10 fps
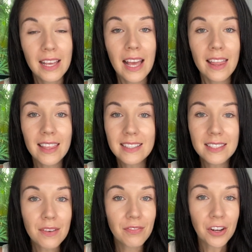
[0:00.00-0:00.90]
This is a
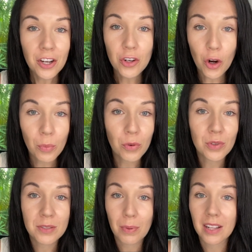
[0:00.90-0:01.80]
very normal
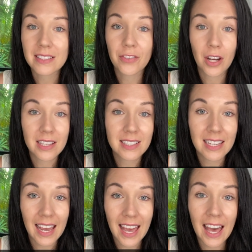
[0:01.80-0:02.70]
response for us to
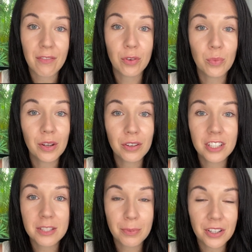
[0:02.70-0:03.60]
have when we are
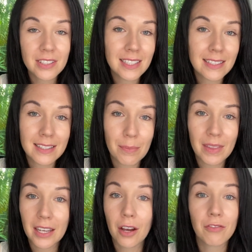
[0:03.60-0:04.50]
experiencing something
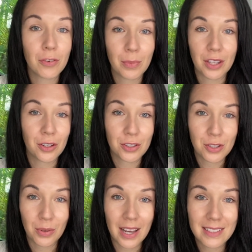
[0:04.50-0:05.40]
unfamiliar to
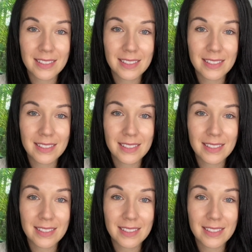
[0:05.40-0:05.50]
us.